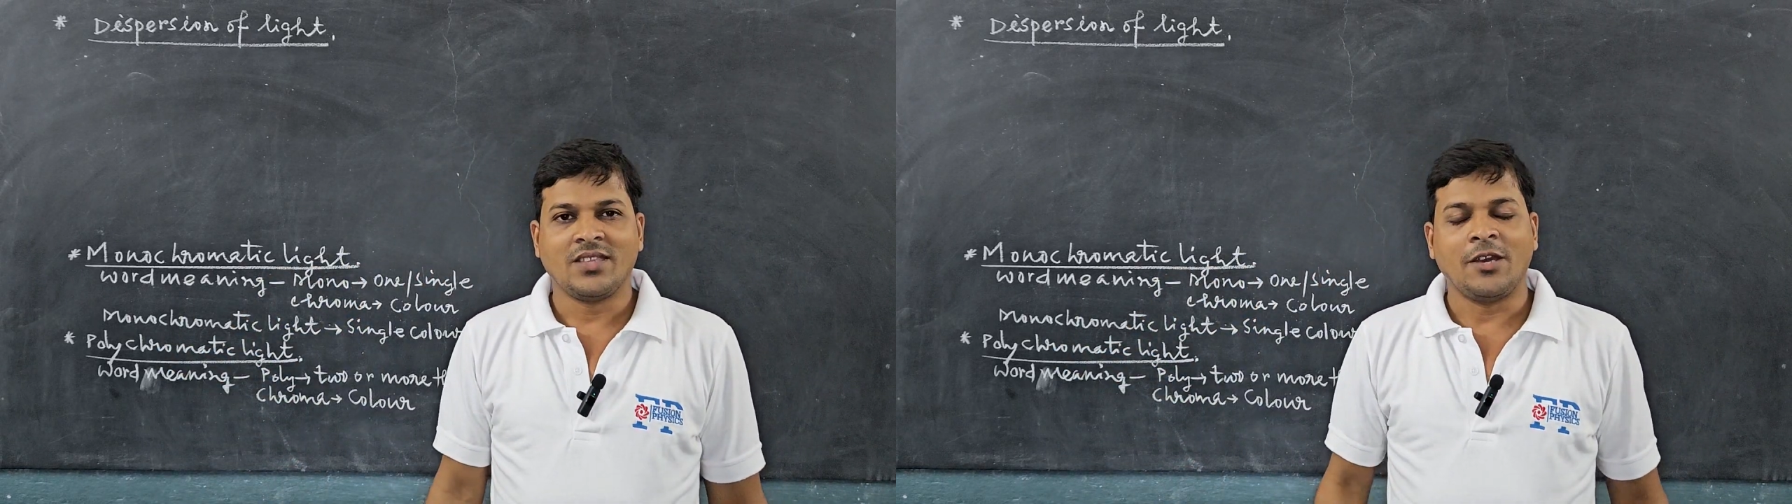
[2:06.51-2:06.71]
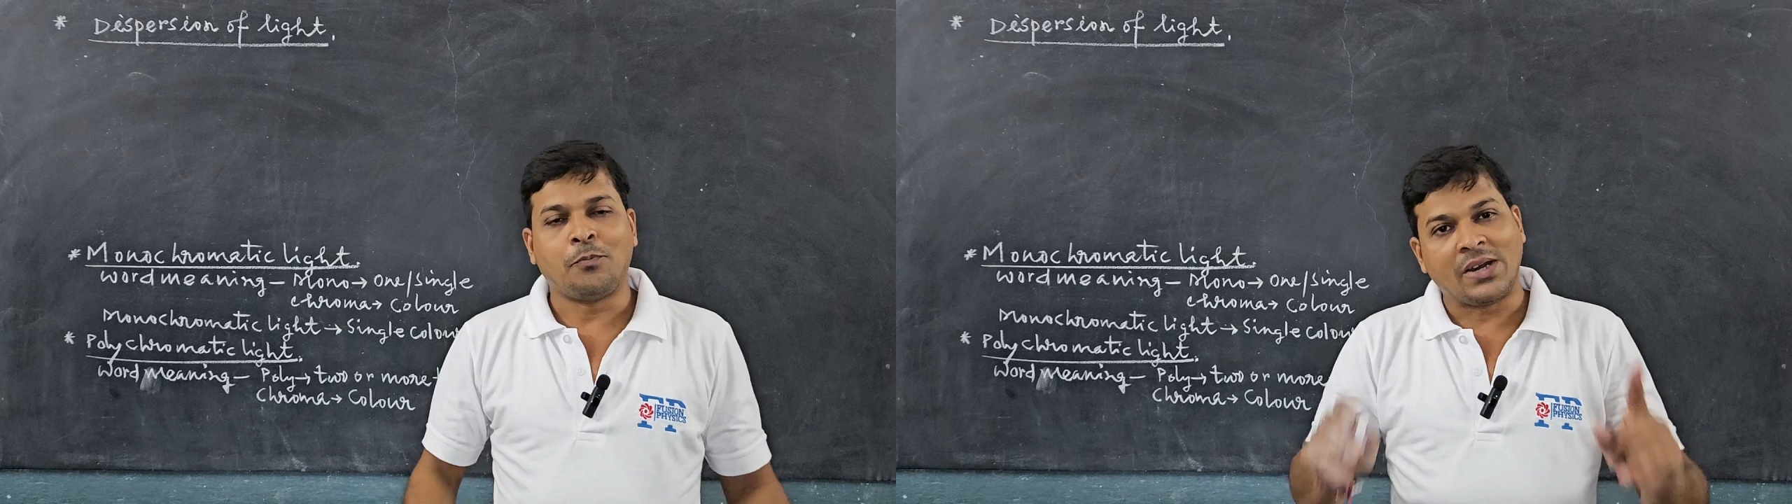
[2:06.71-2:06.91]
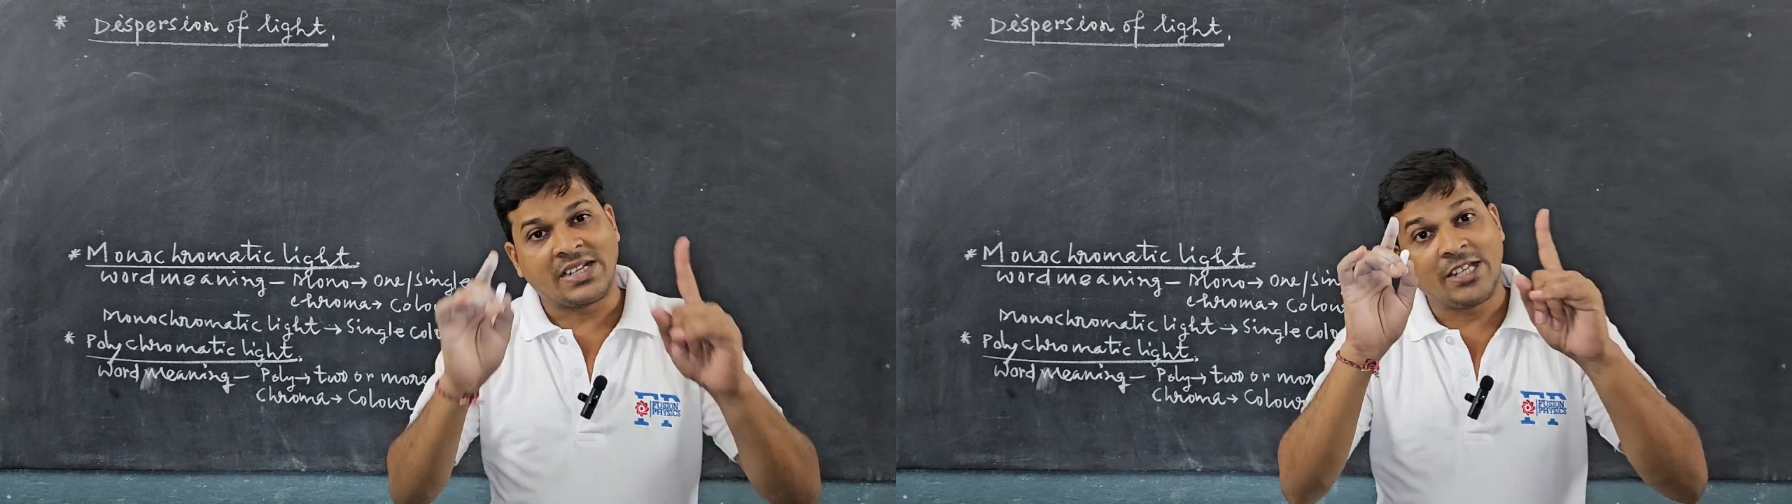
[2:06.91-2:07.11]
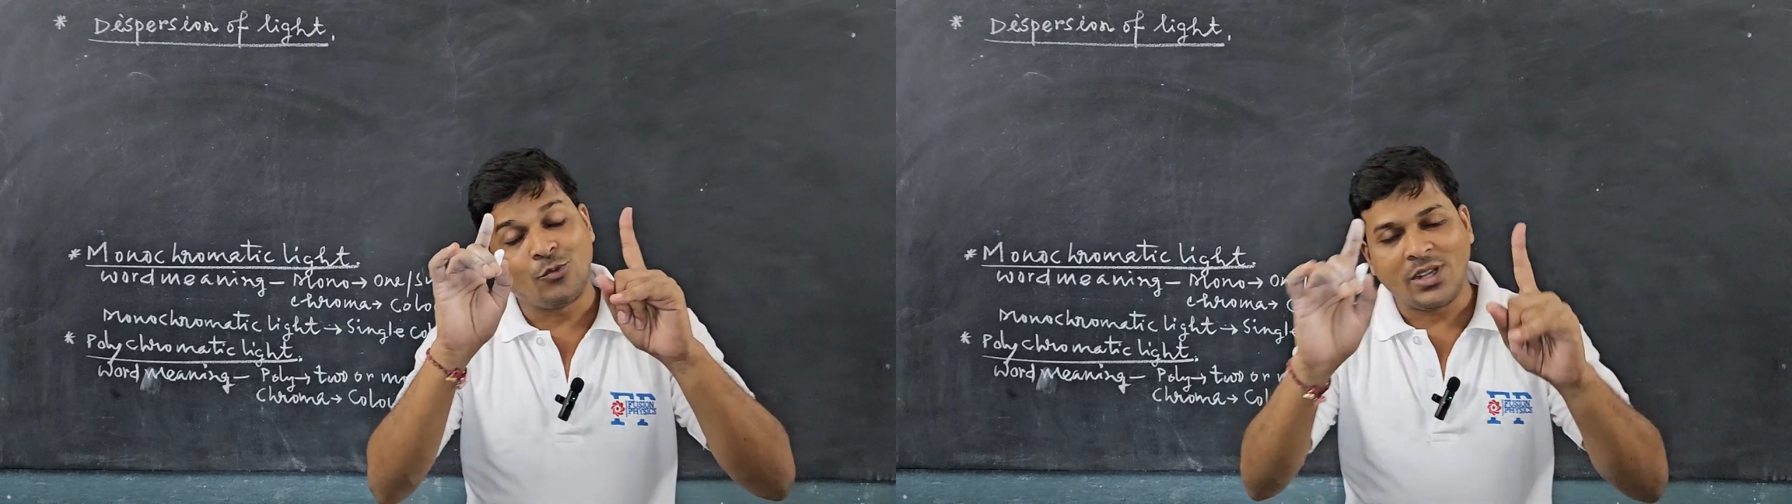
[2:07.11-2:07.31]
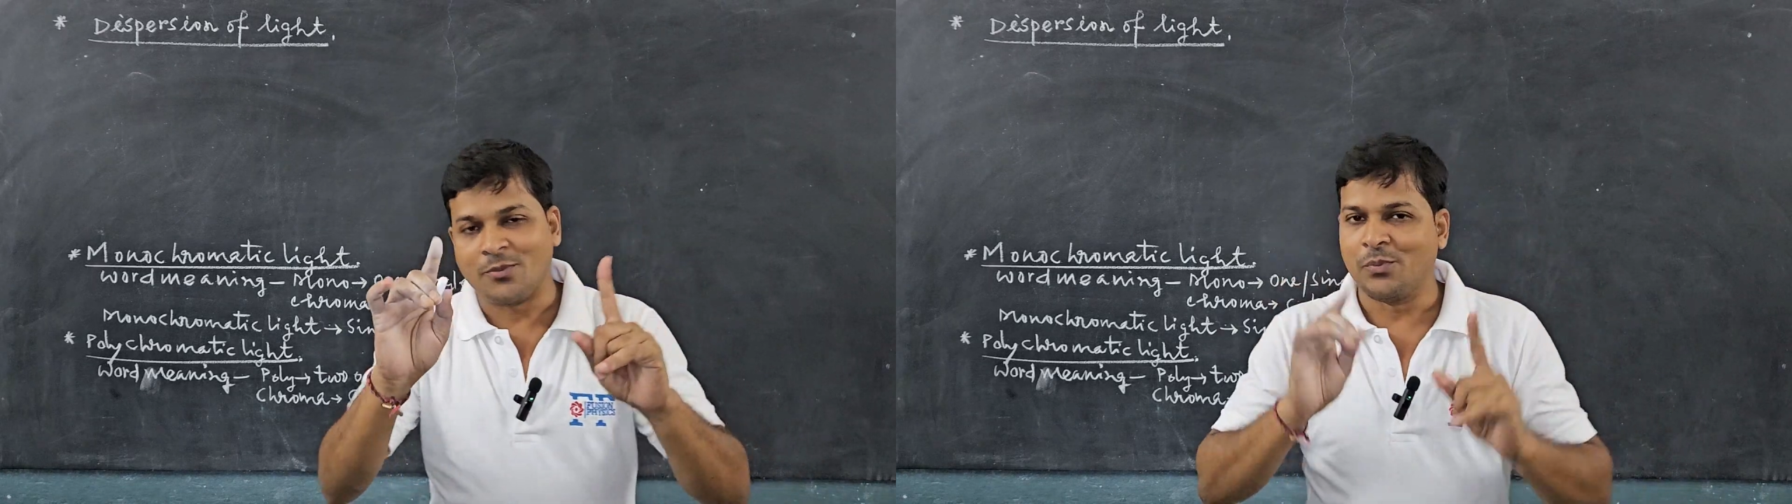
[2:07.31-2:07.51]
a
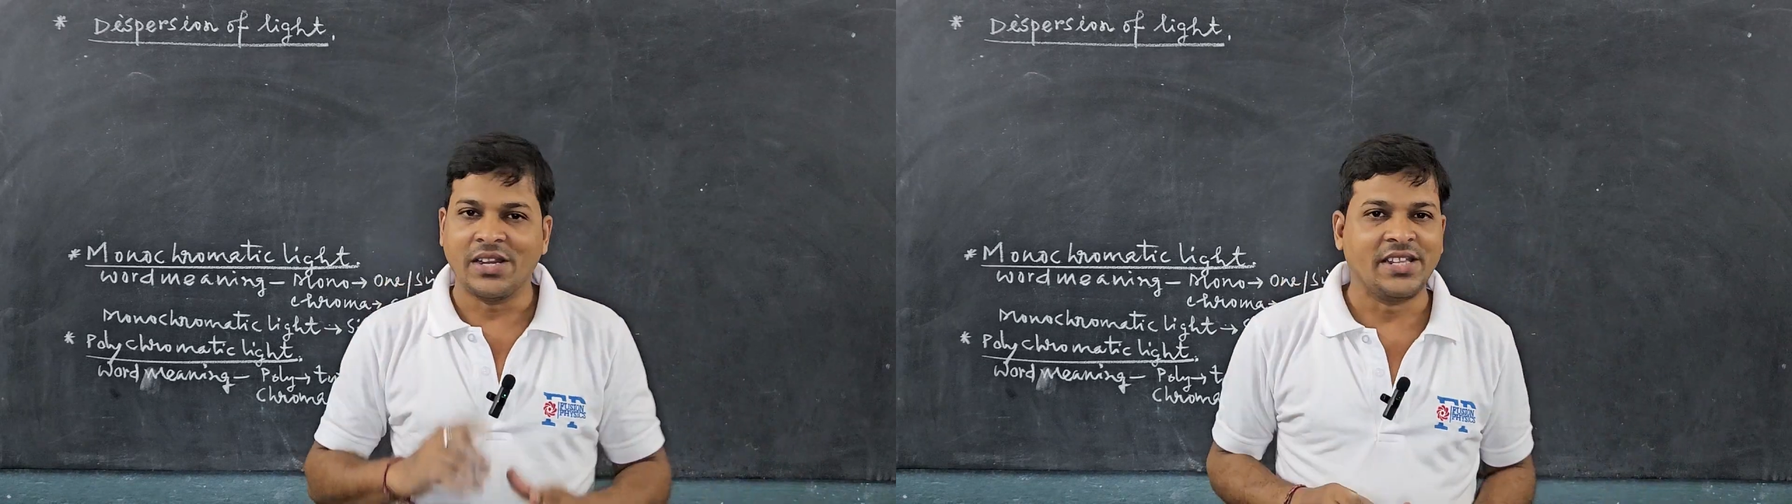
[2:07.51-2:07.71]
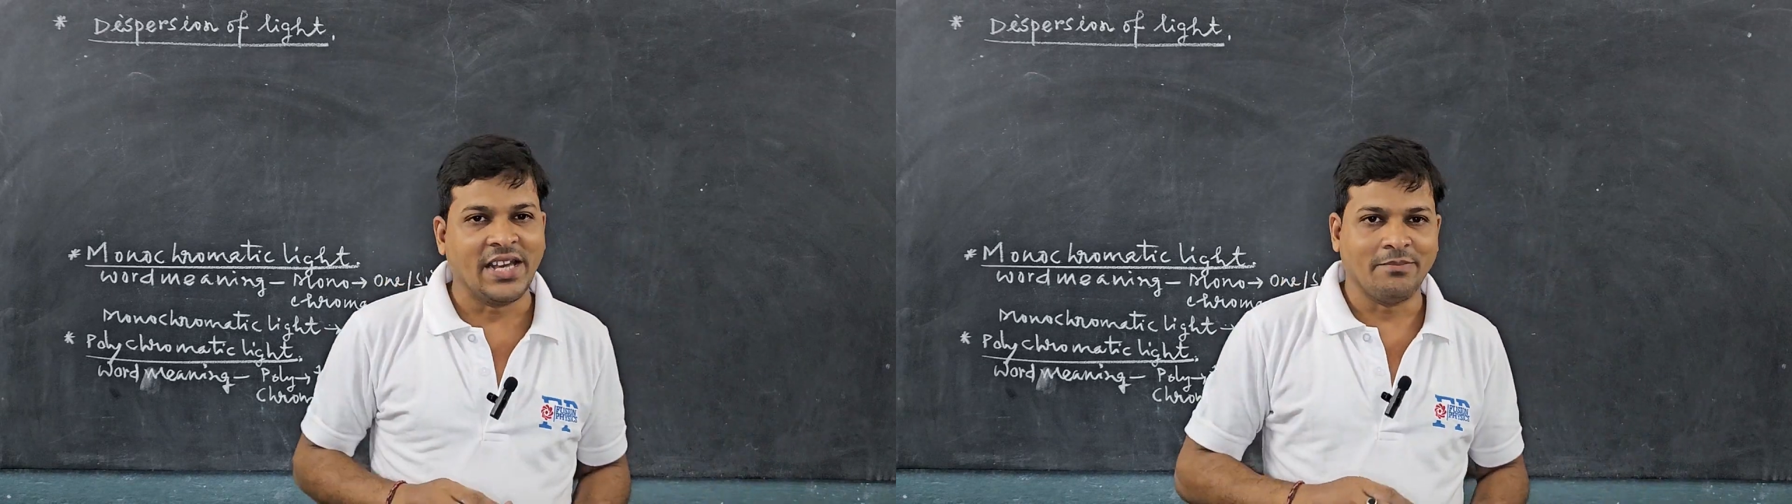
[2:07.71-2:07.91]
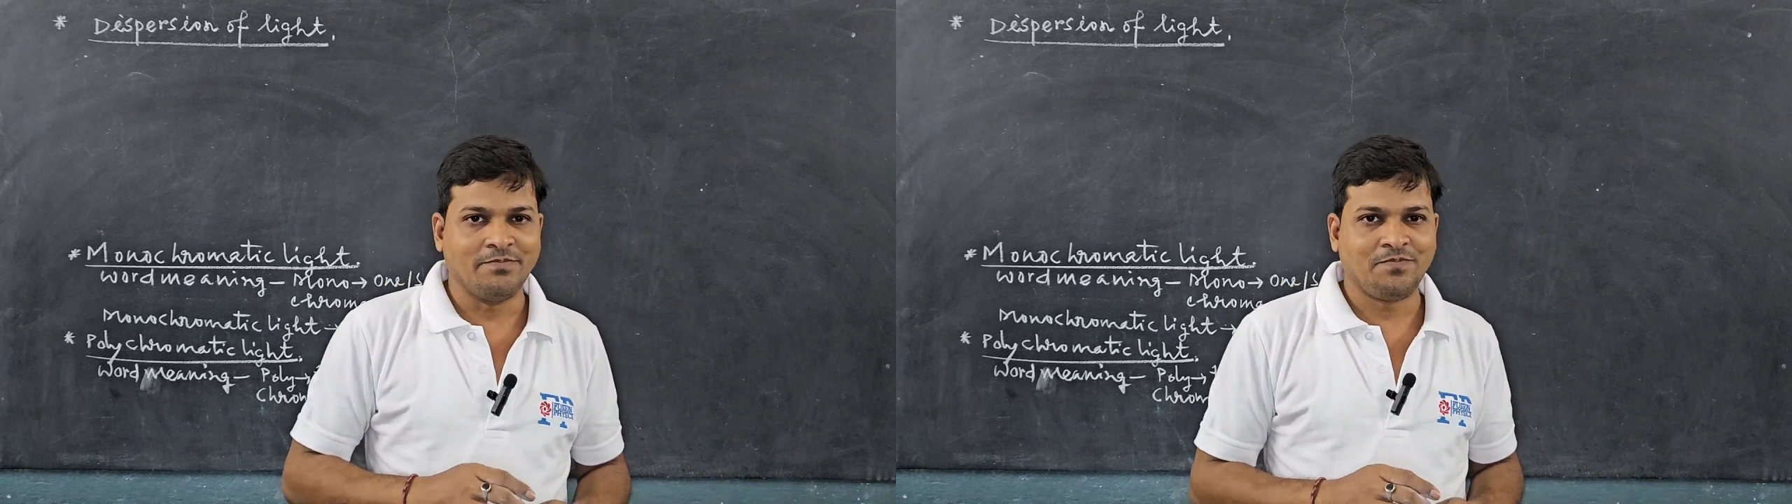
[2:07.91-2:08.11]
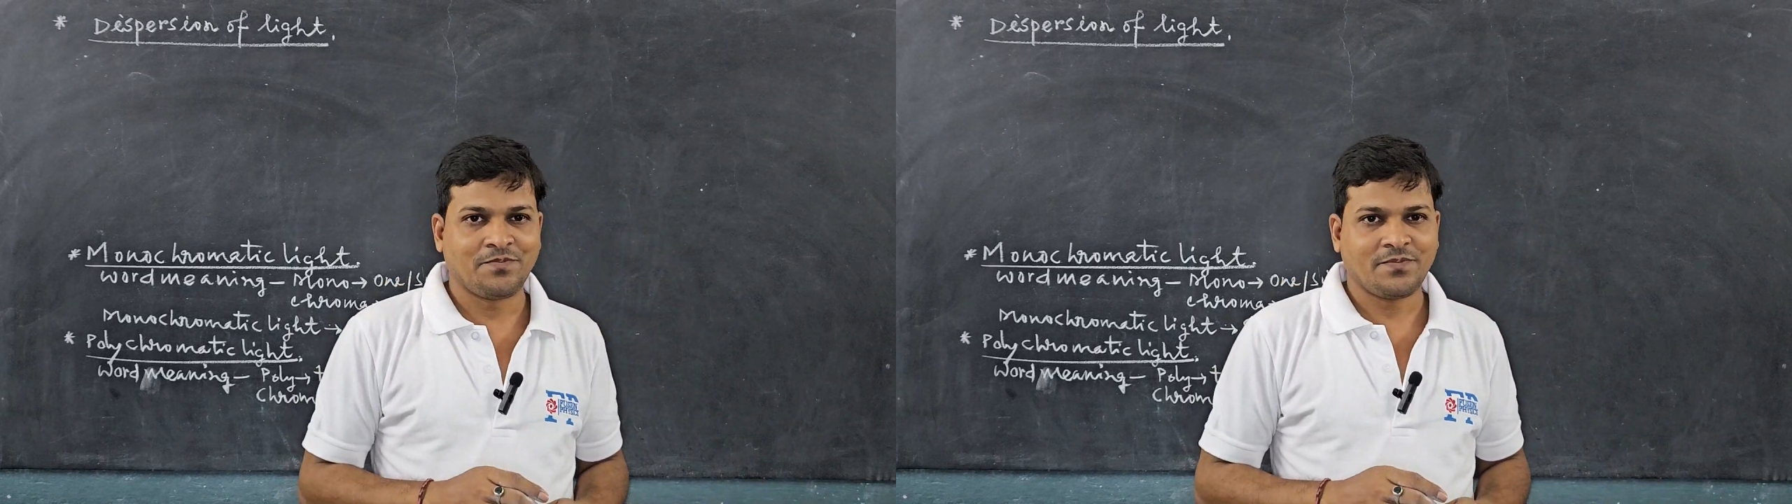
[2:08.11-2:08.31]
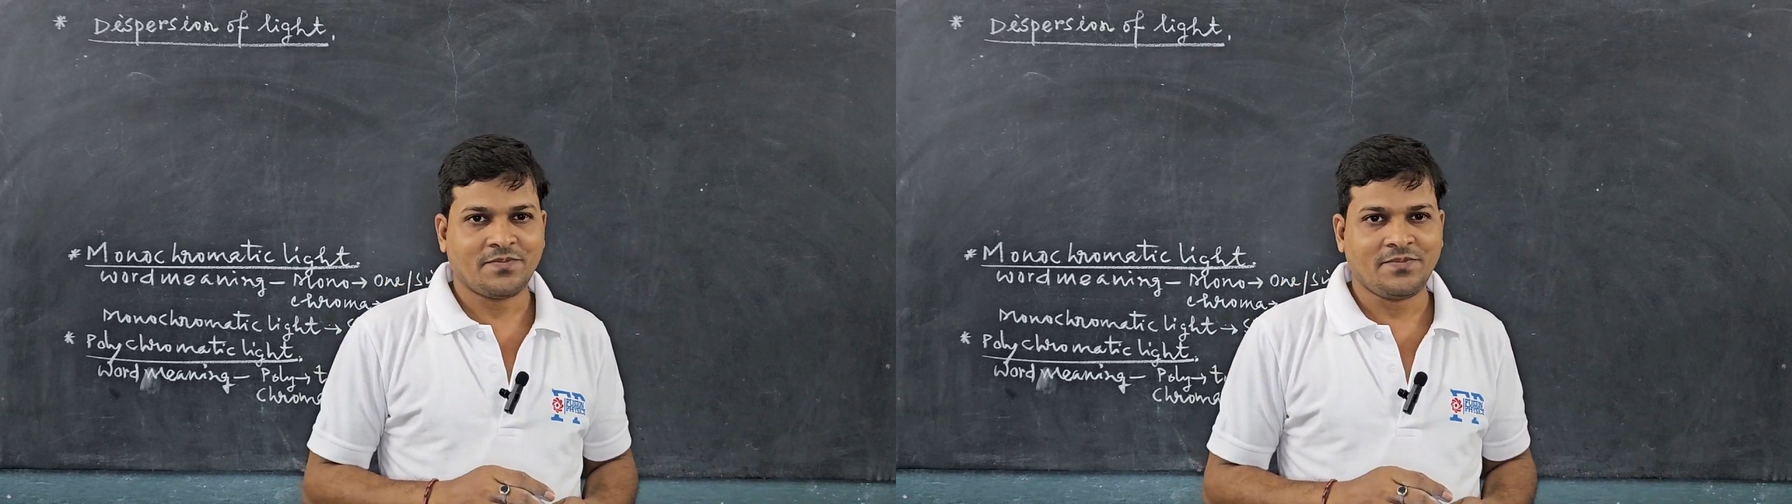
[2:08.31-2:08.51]
particular
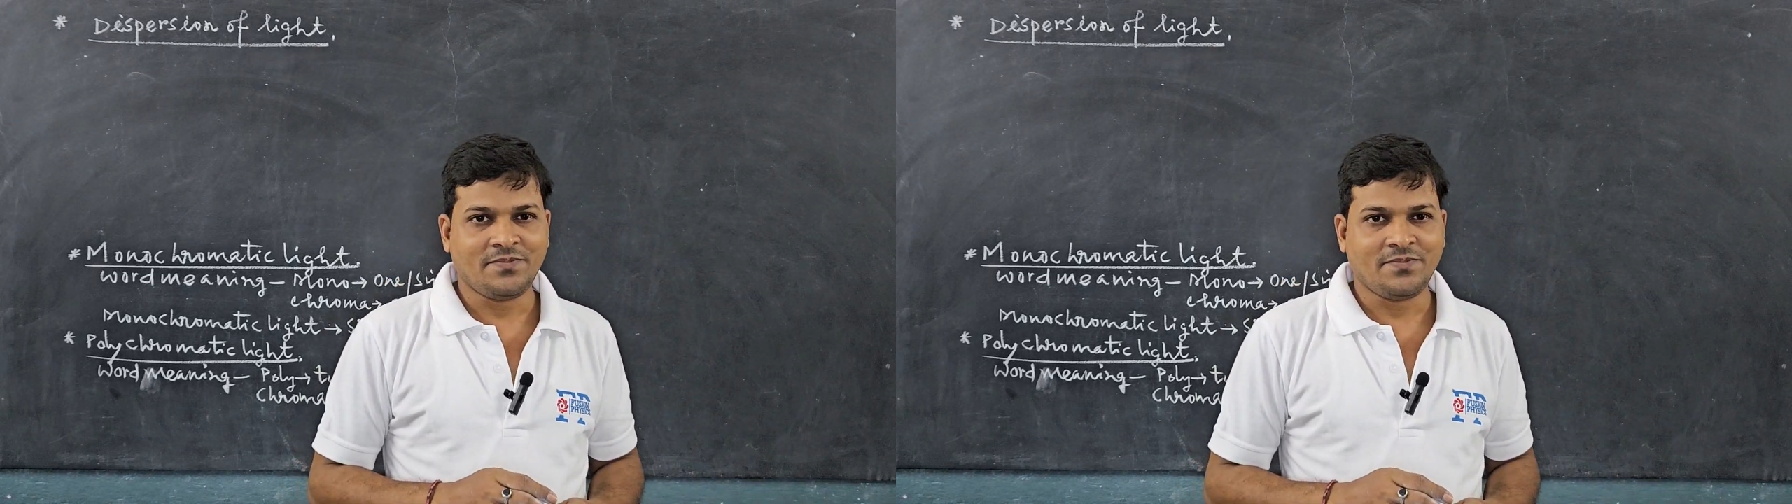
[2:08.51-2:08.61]
medium?